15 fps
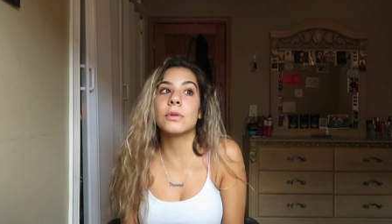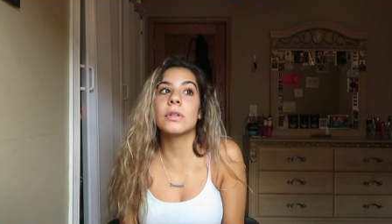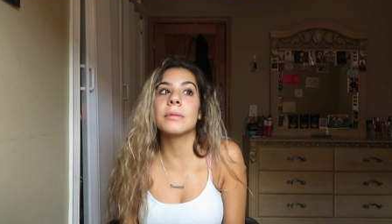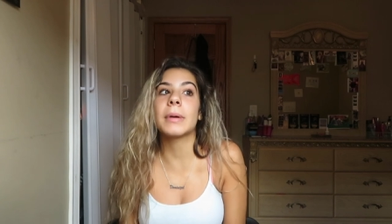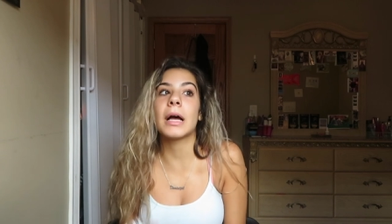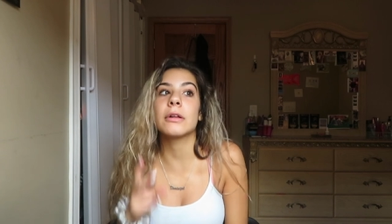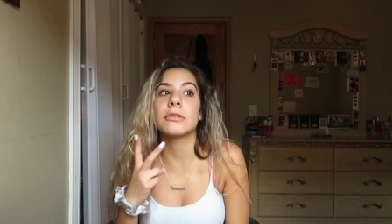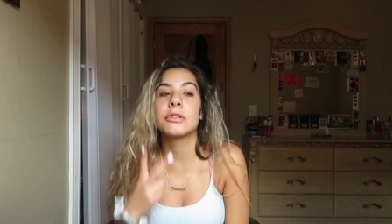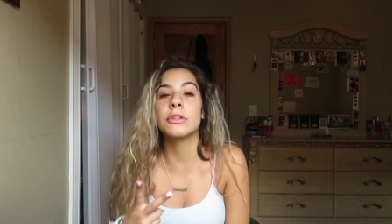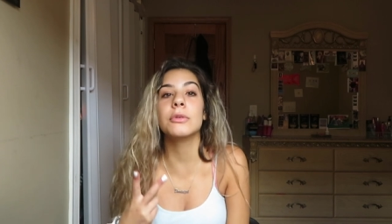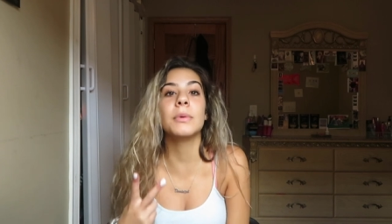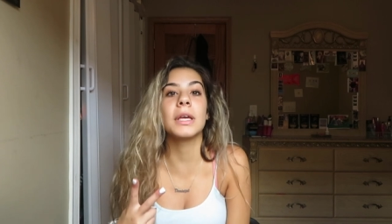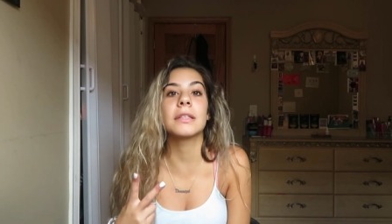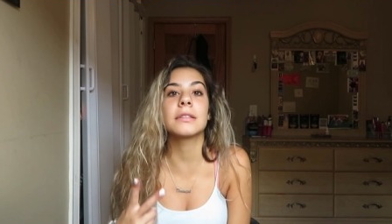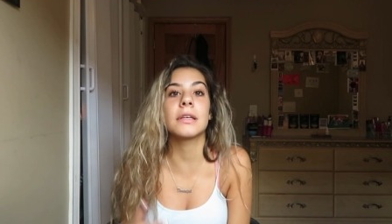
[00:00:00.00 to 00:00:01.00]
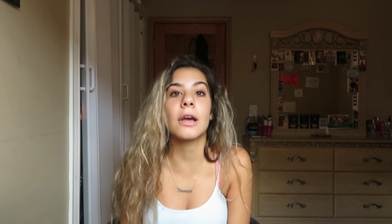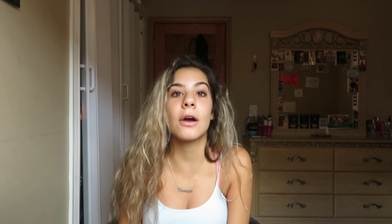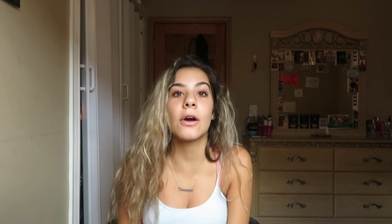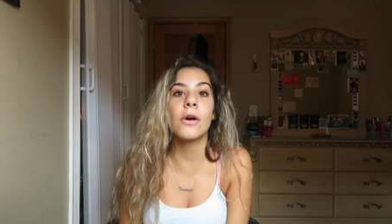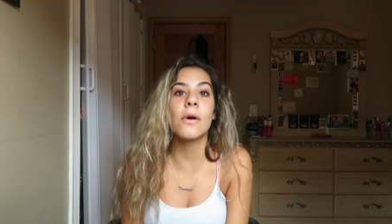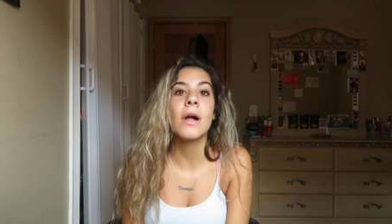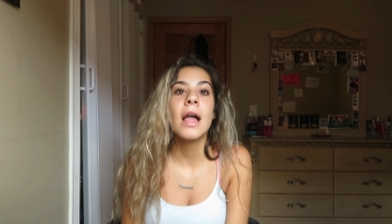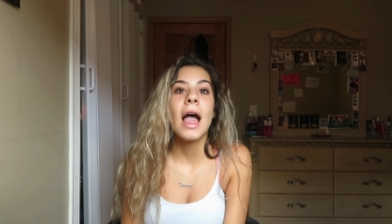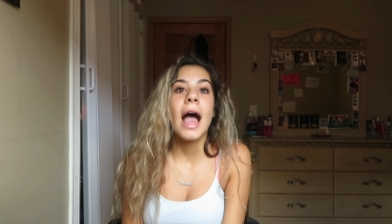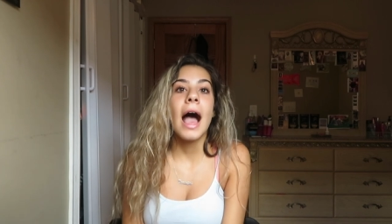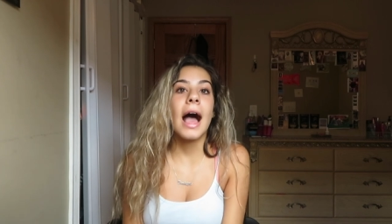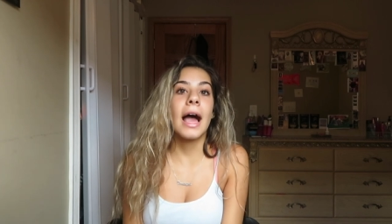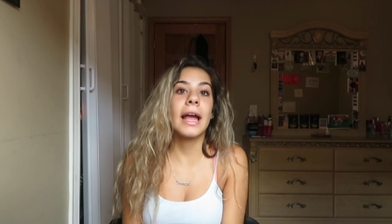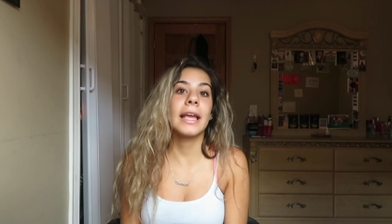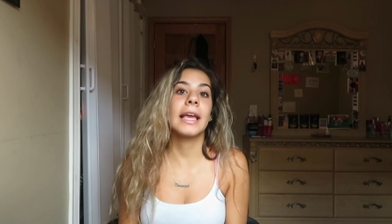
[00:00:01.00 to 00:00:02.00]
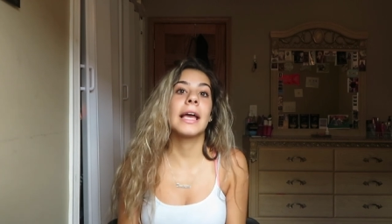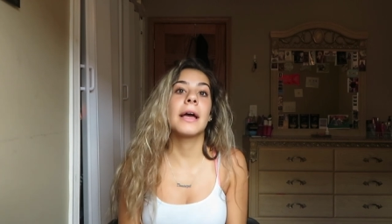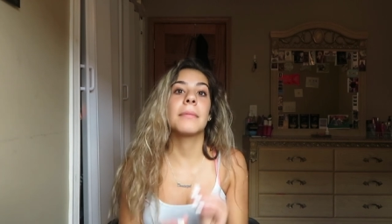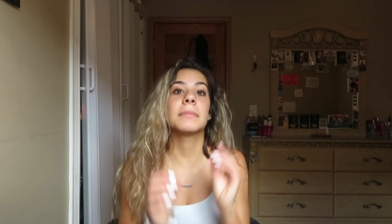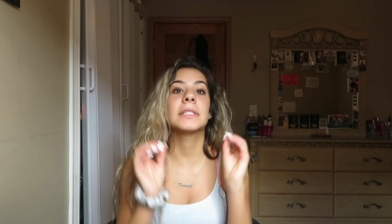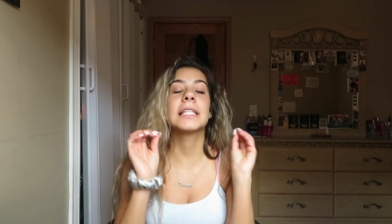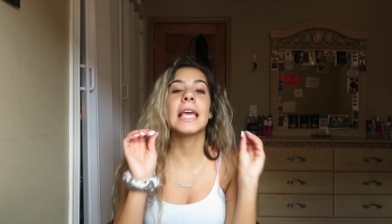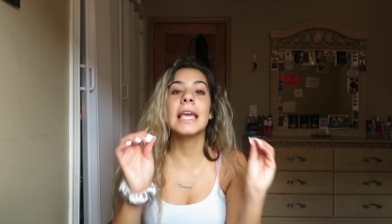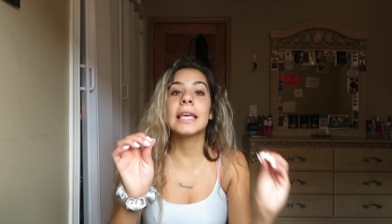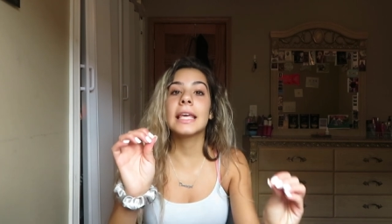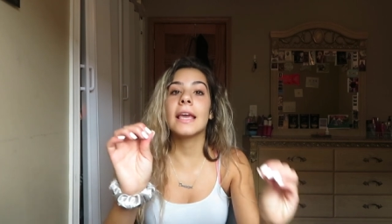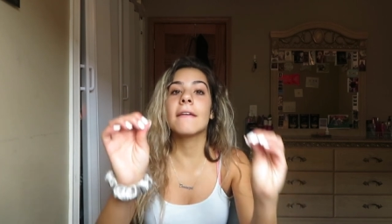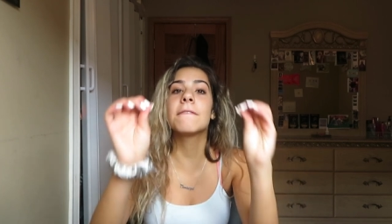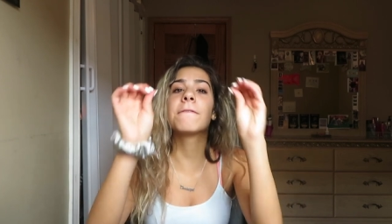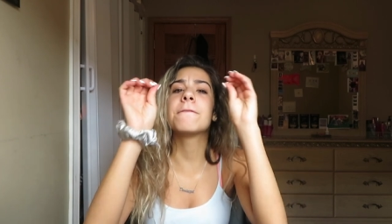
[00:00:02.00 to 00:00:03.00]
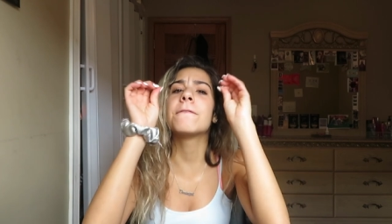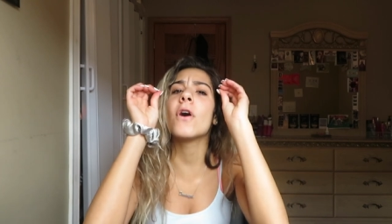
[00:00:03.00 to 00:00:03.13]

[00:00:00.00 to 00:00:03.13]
school about two weeks ago. I am taking